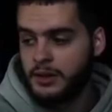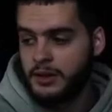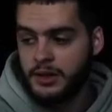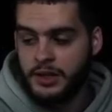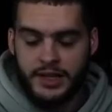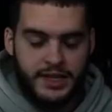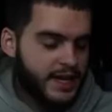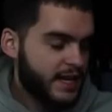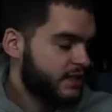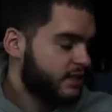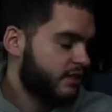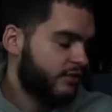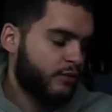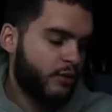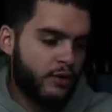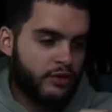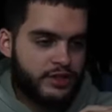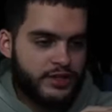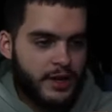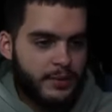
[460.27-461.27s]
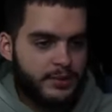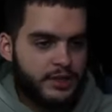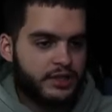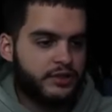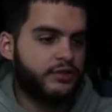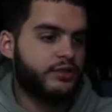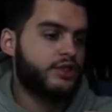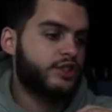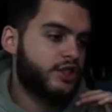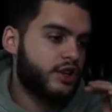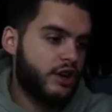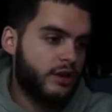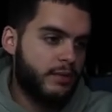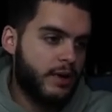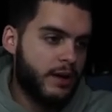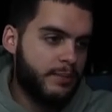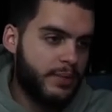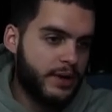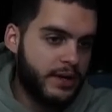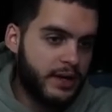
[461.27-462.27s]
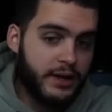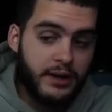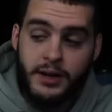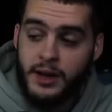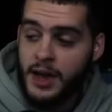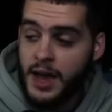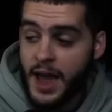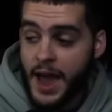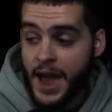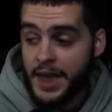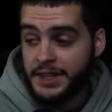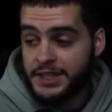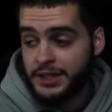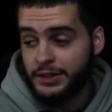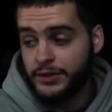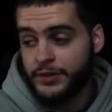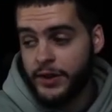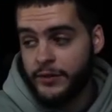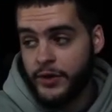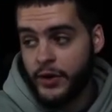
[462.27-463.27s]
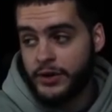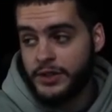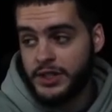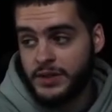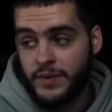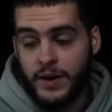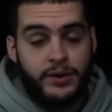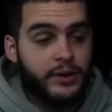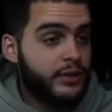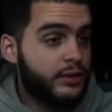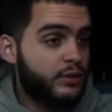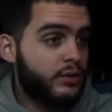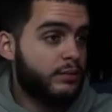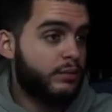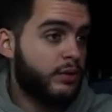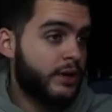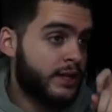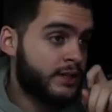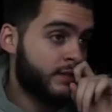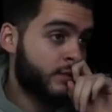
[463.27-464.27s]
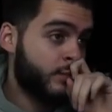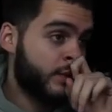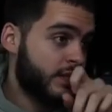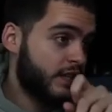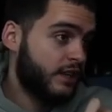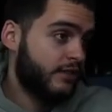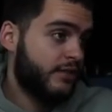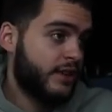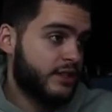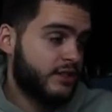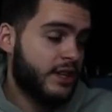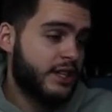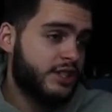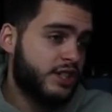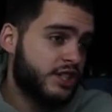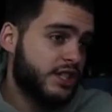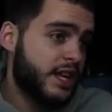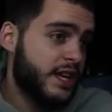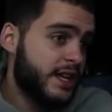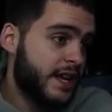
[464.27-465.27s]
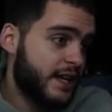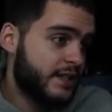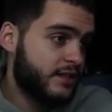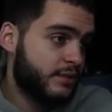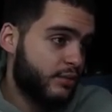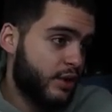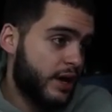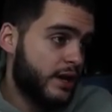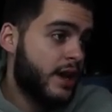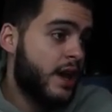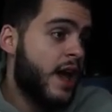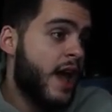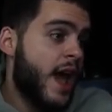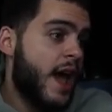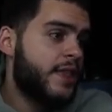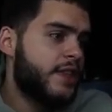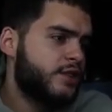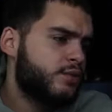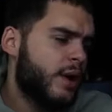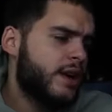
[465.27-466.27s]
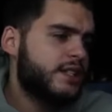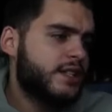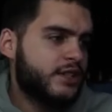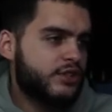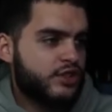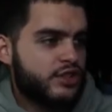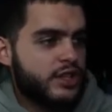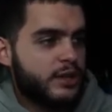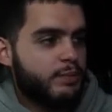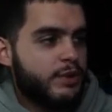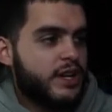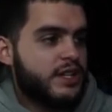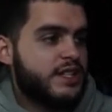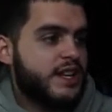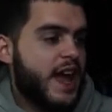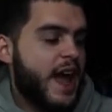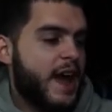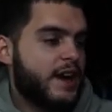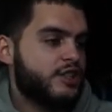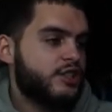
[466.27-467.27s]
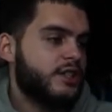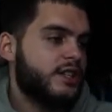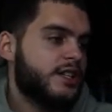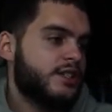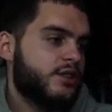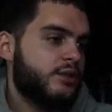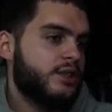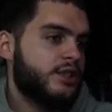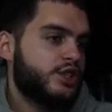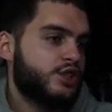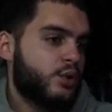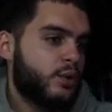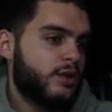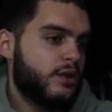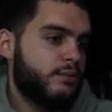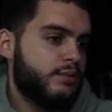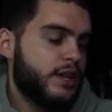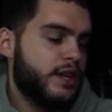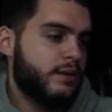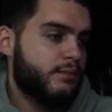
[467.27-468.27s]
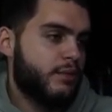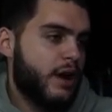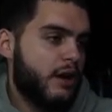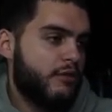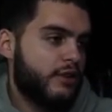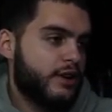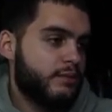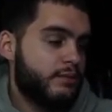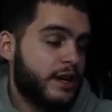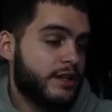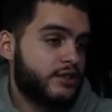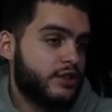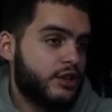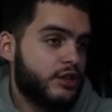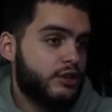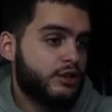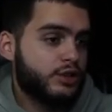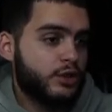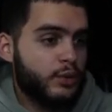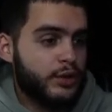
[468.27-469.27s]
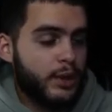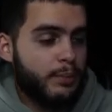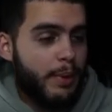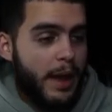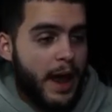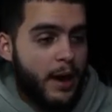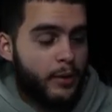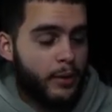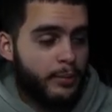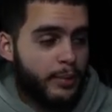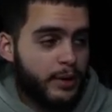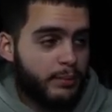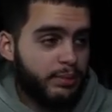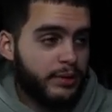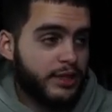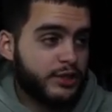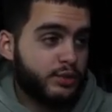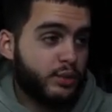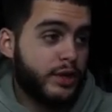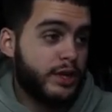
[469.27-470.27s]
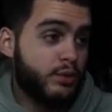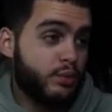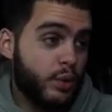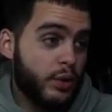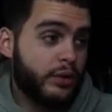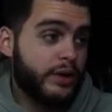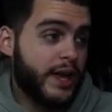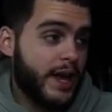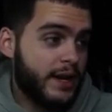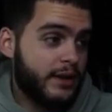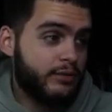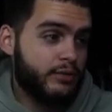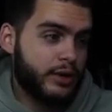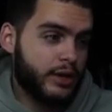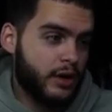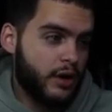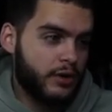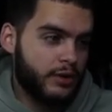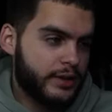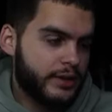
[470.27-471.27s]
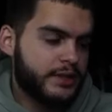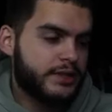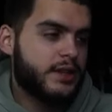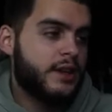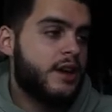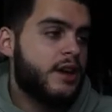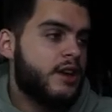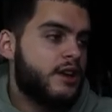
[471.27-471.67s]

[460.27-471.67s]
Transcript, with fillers: He gets the four receptions for sure, in my opinion. And seventy-five yards is very doable against a weak defense. So let's just say he gets him, right? And this is why it's interesting, because he actually is only short of the medium route running by two. So with a power up and a plus one, he will get it regardless.